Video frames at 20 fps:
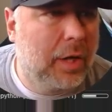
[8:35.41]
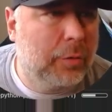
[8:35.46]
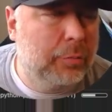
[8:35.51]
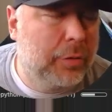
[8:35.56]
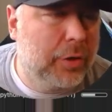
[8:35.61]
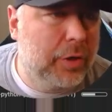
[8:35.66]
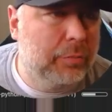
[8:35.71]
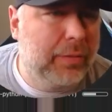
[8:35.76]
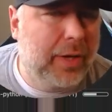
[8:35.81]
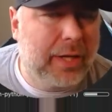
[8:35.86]
I'll
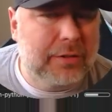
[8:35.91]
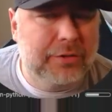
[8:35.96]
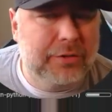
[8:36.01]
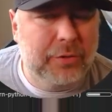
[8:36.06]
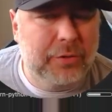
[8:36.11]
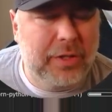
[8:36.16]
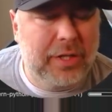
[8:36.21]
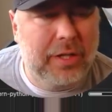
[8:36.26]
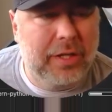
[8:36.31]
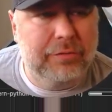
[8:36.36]
put it back to
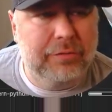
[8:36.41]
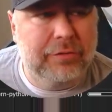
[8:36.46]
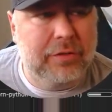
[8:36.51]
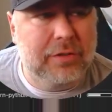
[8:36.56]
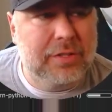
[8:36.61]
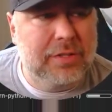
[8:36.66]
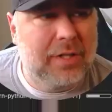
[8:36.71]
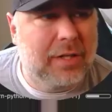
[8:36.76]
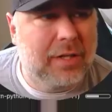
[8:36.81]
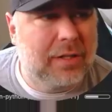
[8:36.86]
init for a
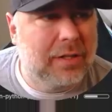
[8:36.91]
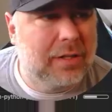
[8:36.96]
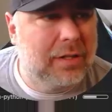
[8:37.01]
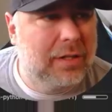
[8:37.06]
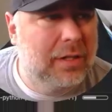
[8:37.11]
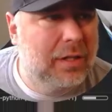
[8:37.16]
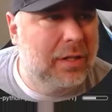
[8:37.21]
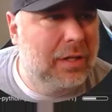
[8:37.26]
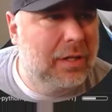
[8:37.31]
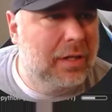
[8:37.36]
second.
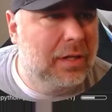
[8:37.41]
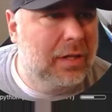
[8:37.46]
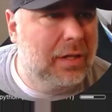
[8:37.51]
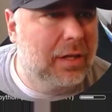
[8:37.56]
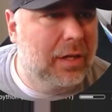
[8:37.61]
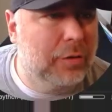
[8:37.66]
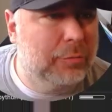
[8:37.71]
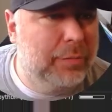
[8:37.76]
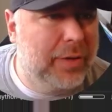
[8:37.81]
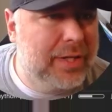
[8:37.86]

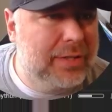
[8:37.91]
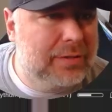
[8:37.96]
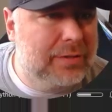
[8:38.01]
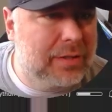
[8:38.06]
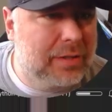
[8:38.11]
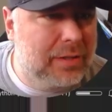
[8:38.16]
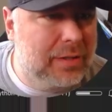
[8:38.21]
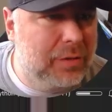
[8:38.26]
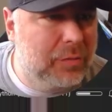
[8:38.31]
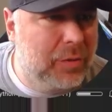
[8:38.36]

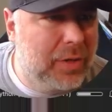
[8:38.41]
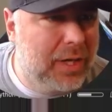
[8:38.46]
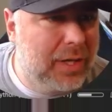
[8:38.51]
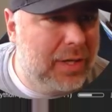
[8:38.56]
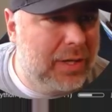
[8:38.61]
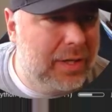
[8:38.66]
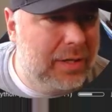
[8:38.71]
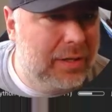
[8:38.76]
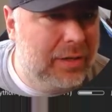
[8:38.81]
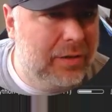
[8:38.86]
Basically what I
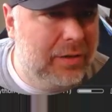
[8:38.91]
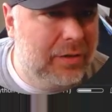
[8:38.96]
need to